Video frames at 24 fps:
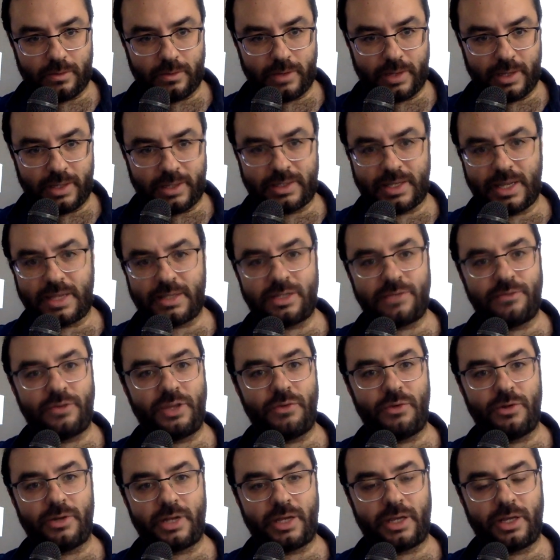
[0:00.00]

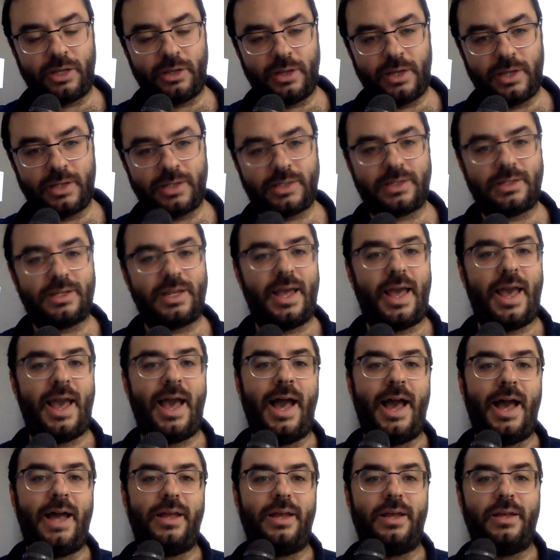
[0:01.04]
excessively ridiculous
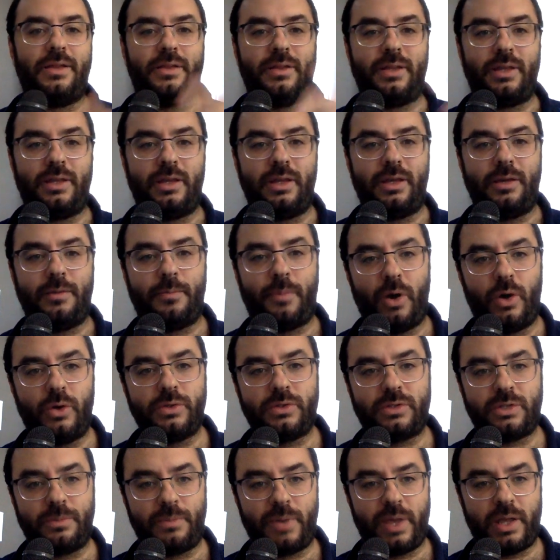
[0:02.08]
at the
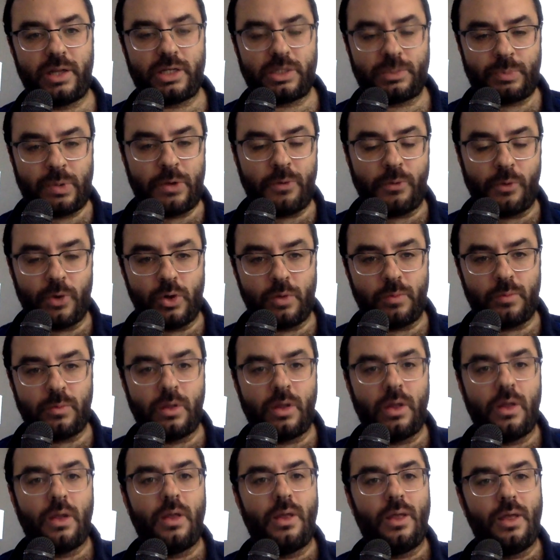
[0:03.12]
post-debate spin room
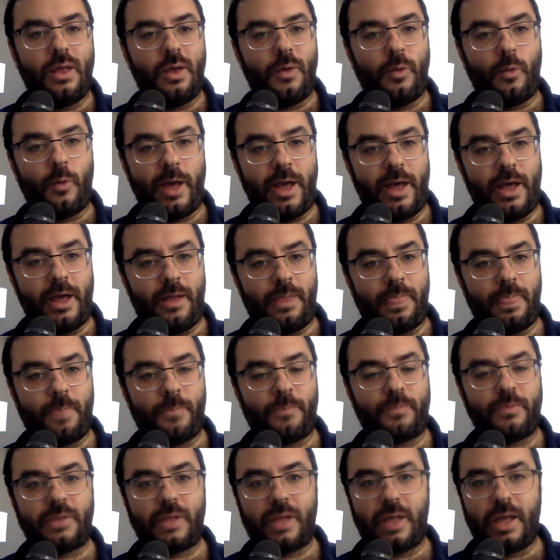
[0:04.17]

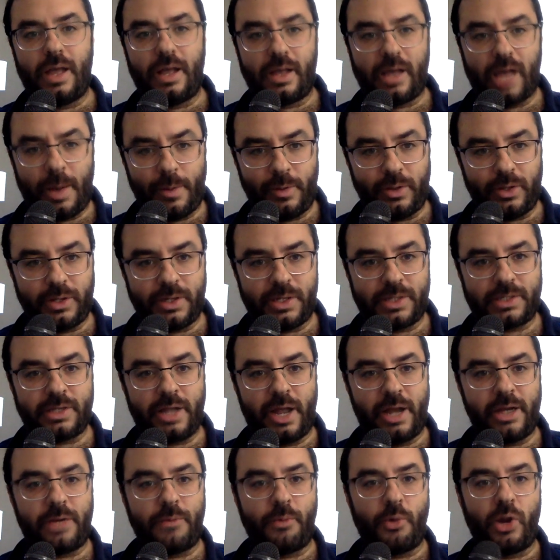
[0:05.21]
when Kamala
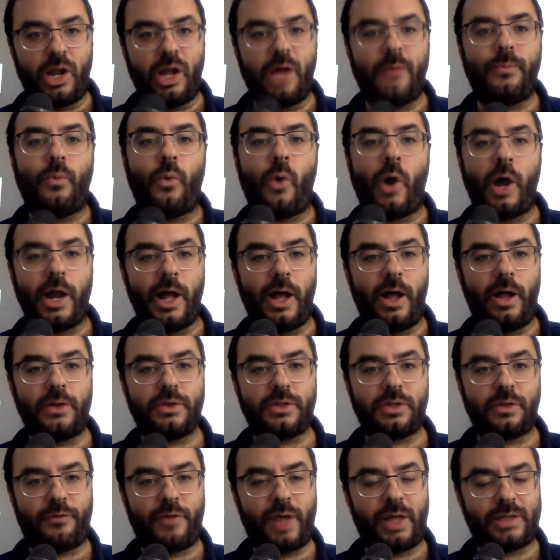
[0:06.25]
decided to bring up
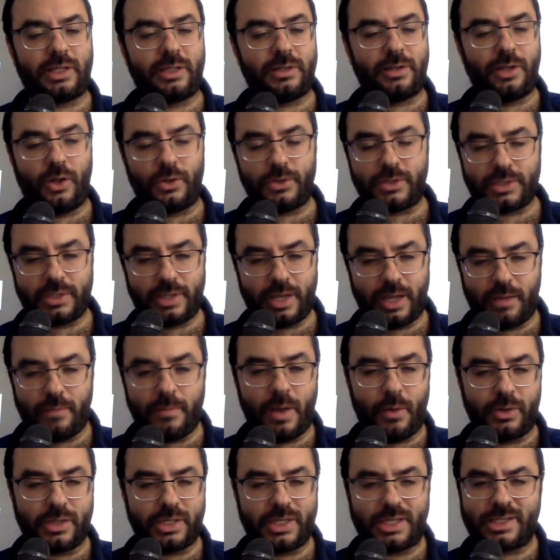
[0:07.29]
the fact that Tulsi had
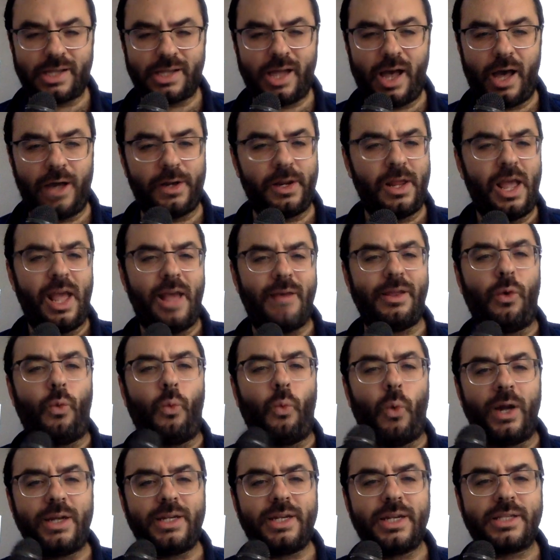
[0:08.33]
met with Assad. I
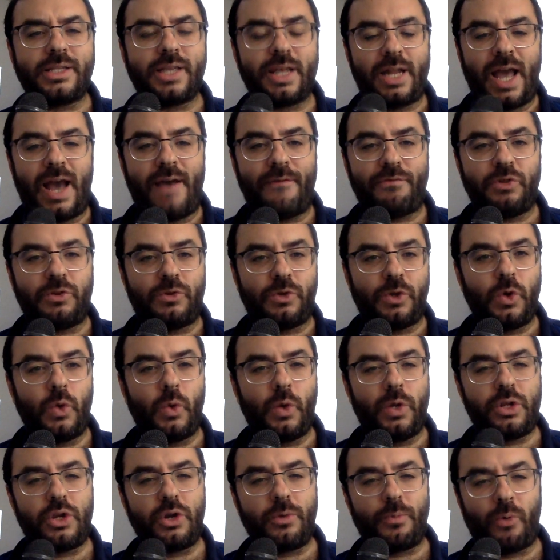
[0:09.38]
mean, what does that have to do
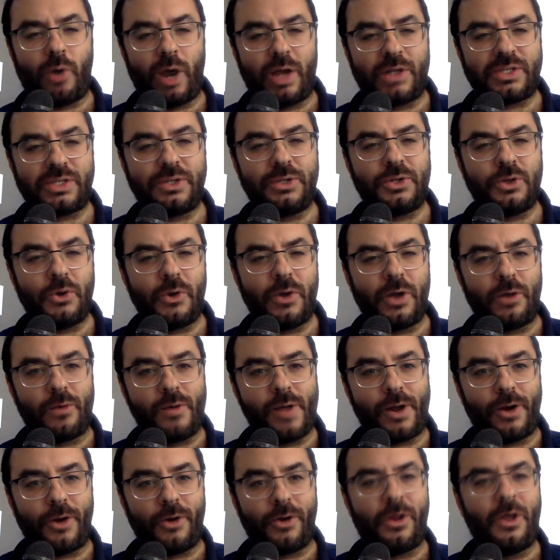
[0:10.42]
with your prosecutorial
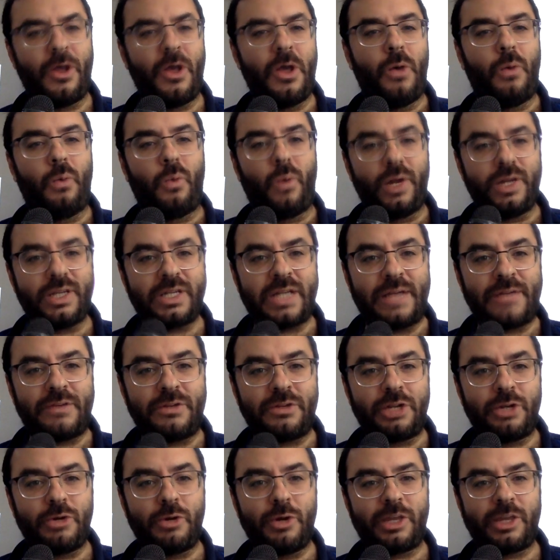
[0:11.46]
record? What does it have to
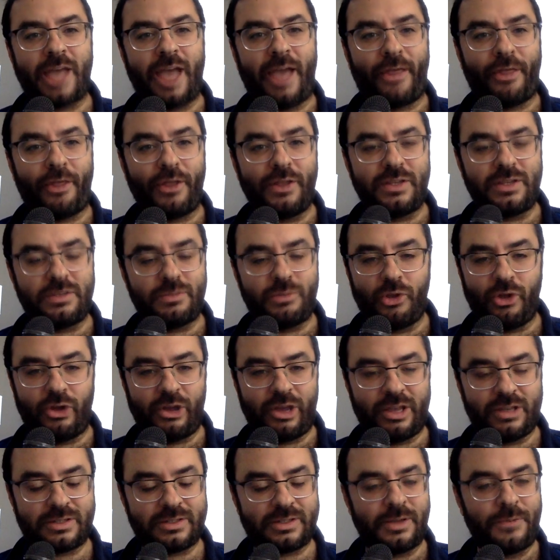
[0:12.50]
do with Kathleen
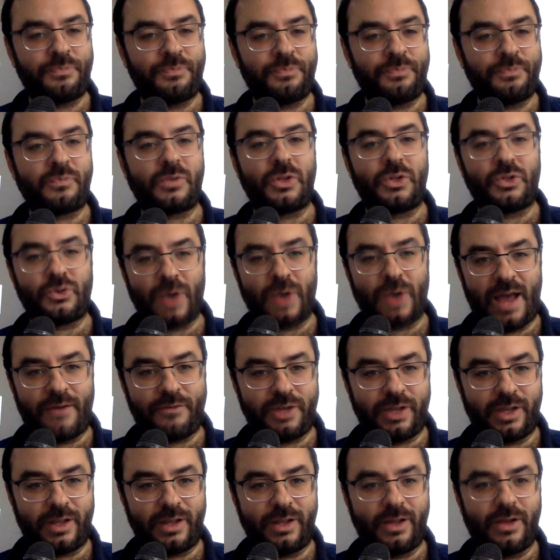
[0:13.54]
Sebelius
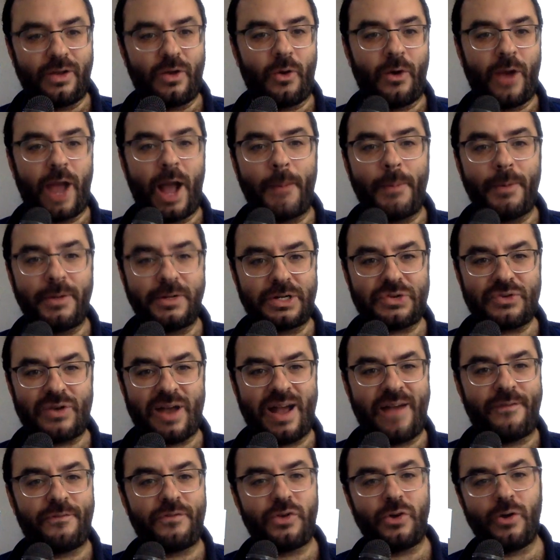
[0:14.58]
drafting or helping to
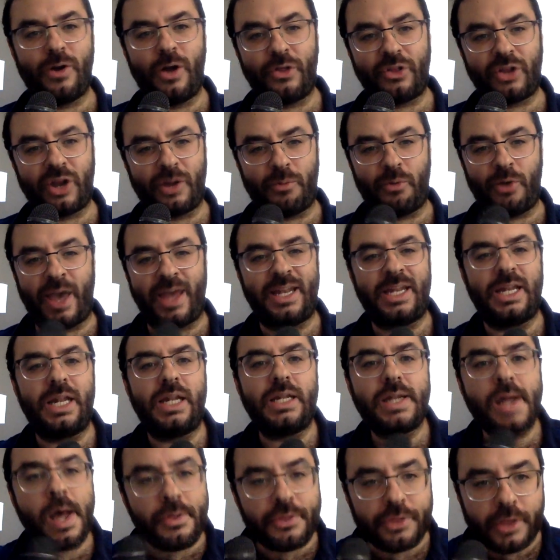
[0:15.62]
draft your healthcare plan?
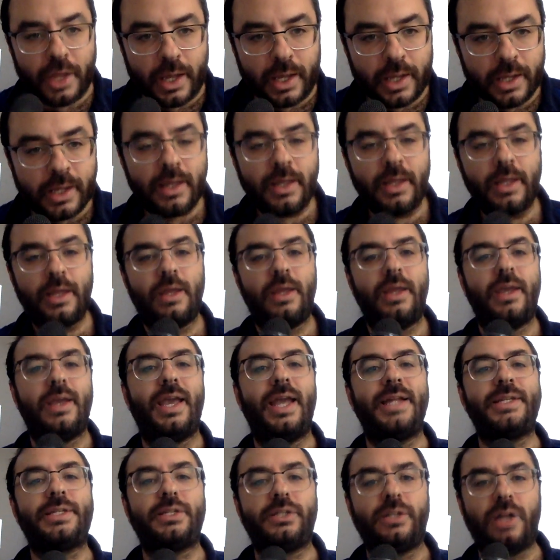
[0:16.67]
Nothing.
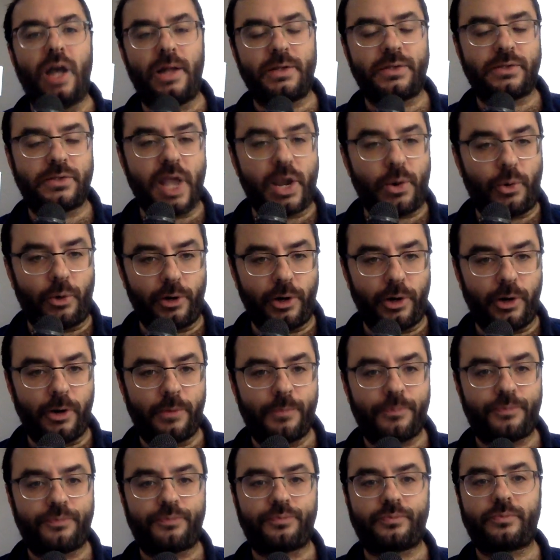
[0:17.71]
It's a non
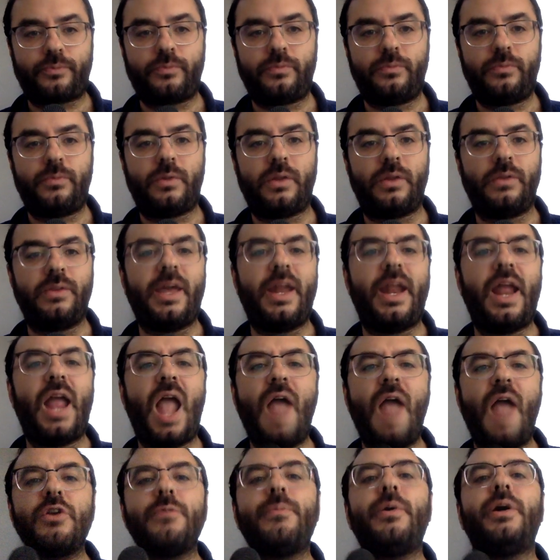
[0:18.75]
sequitur that
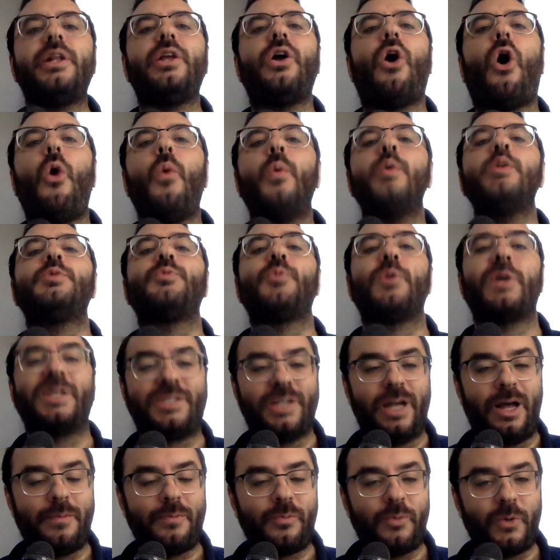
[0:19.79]
everybody always
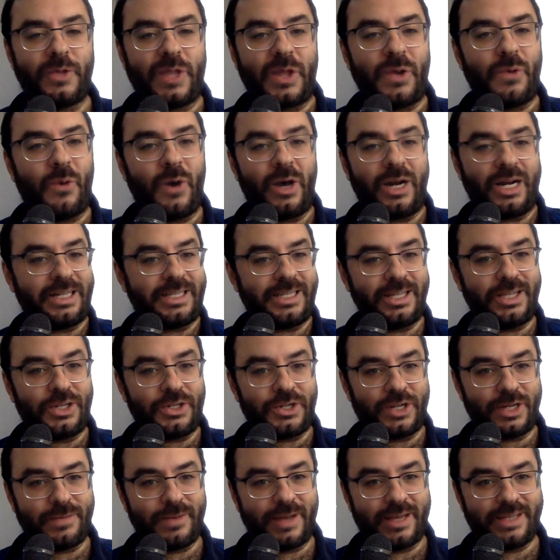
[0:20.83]
brings up when they want to
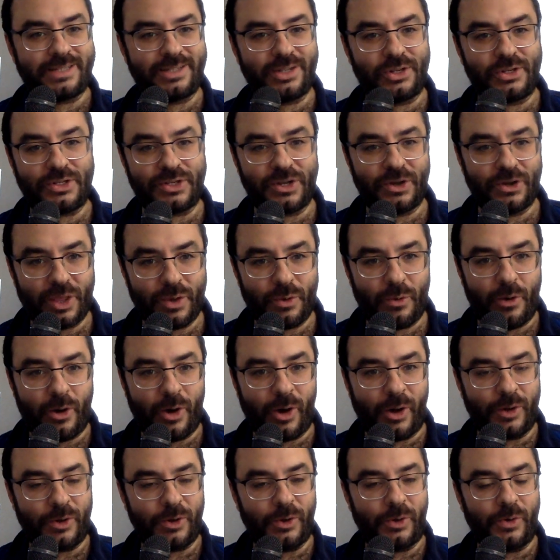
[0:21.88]
delegitimize Tulsi or they
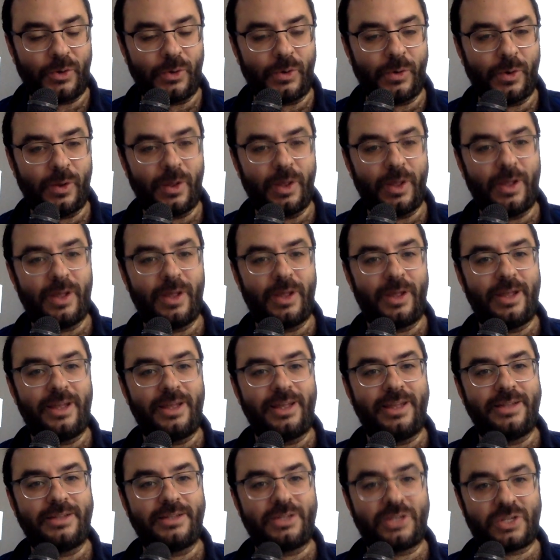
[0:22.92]
want to
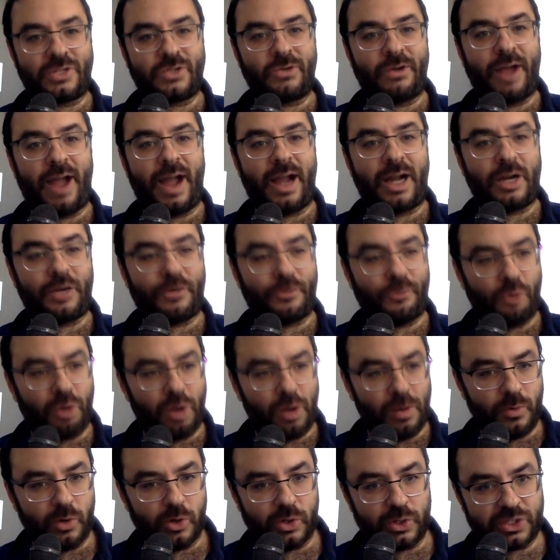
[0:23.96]
distract
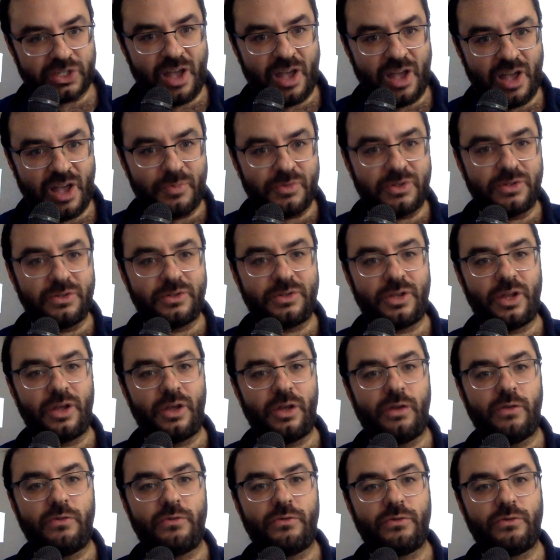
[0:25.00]
from her
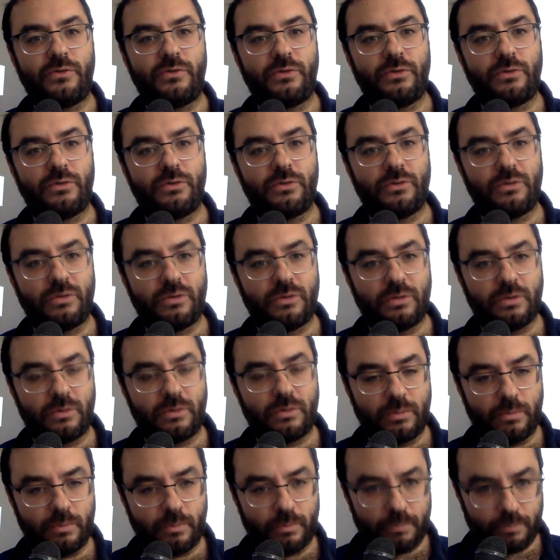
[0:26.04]
substantive
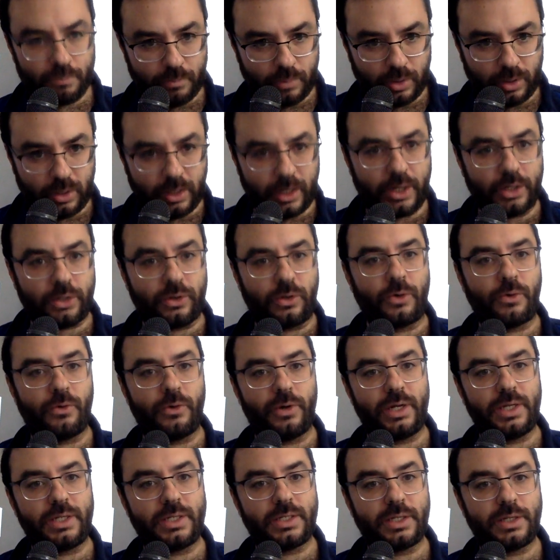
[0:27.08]
political
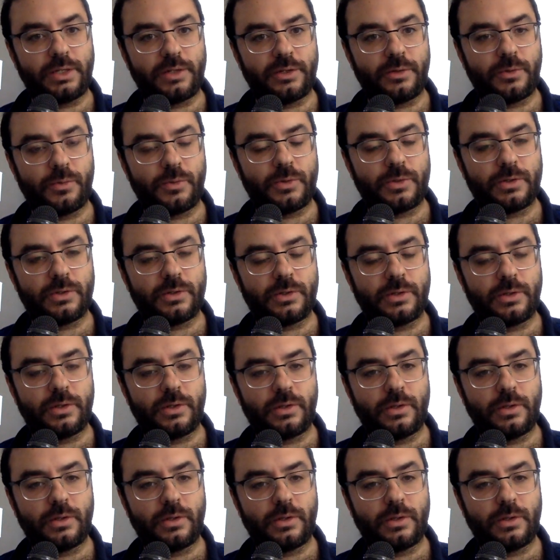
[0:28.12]
criticisms.